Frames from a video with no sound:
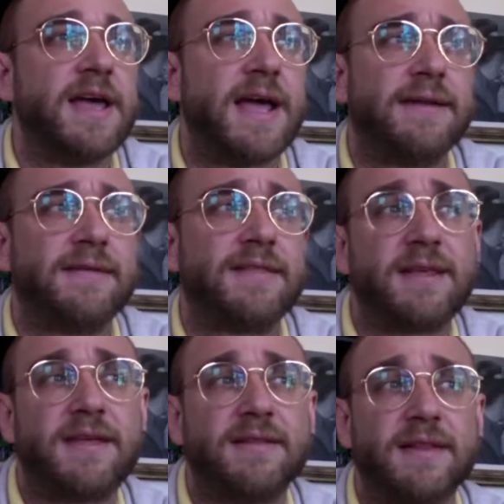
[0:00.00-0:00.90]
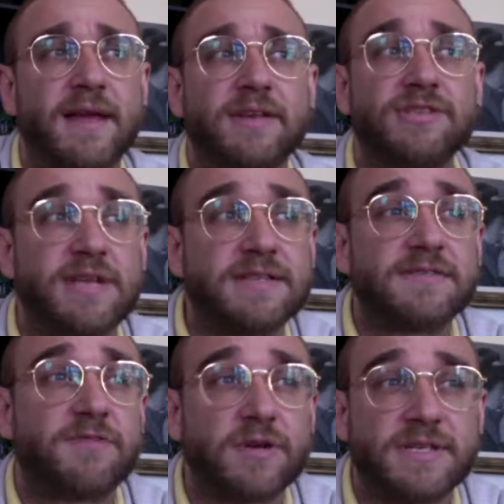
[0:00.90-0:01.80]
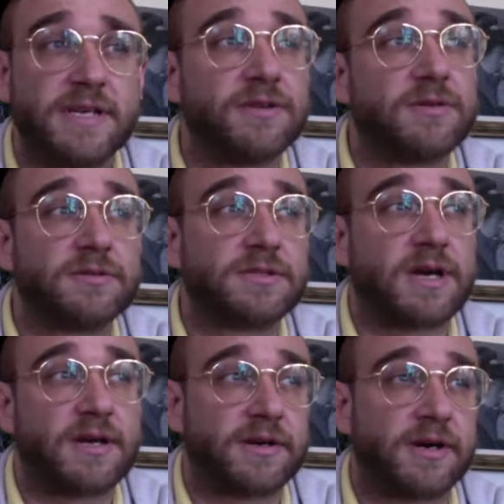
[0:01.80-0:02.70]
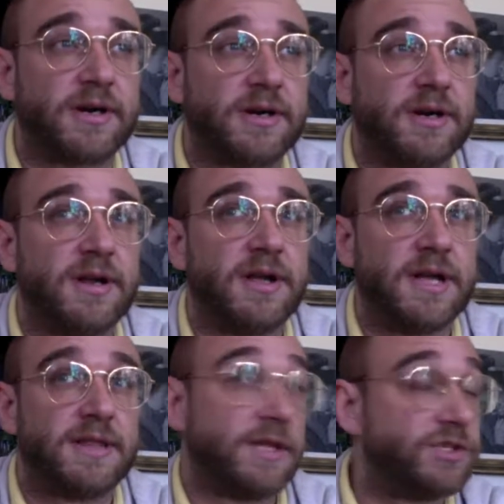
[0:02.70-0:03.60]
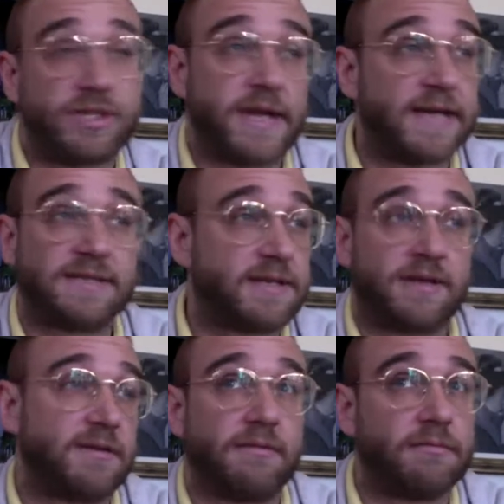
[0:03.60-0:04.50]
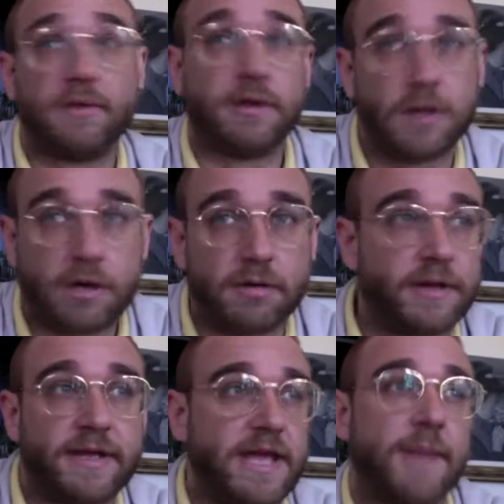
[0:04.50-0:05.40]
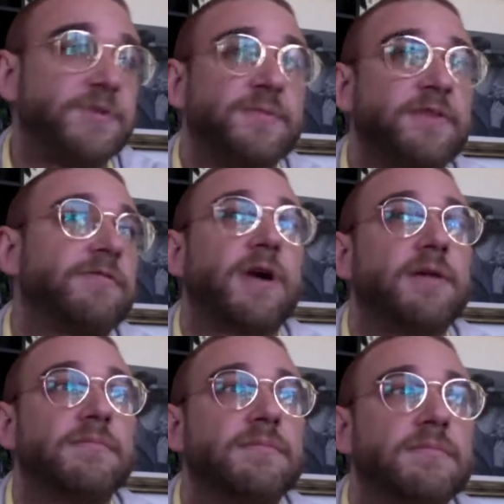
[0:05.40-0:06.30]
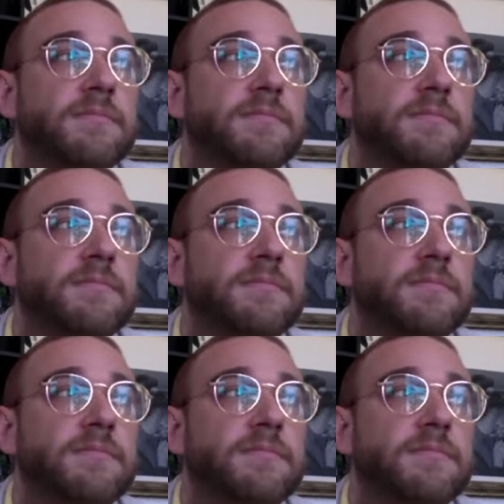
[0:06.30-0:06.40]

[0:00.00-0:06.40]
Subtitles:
and thinking like, she has a 14-year-old daughter that she has literally kept me from.